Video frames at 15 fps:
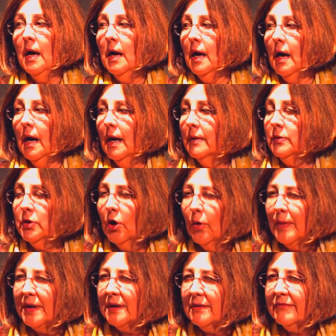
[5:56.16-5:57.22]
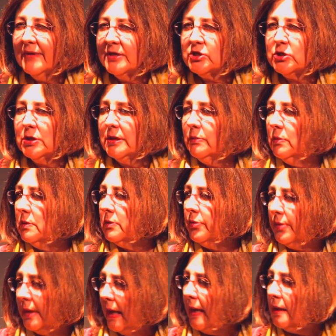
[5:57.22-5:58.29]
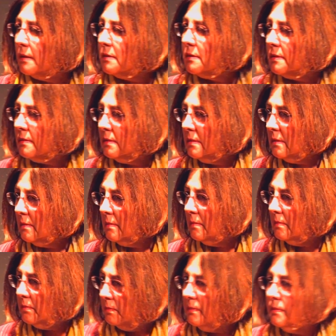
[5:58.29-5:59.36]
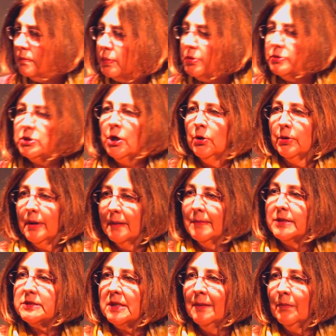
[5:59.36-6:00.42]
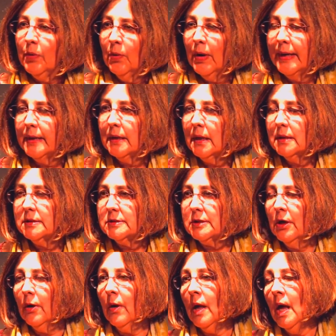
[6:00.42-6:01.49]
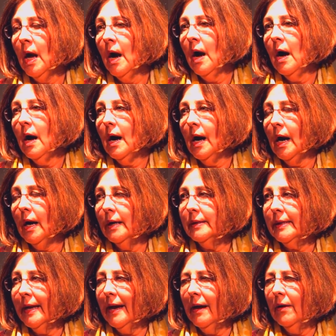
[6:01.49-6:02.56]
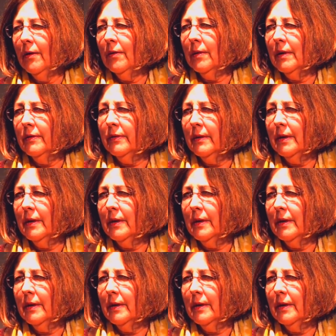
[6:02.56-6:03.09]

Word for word: No, but it eventually will create plutonium at some point. So now,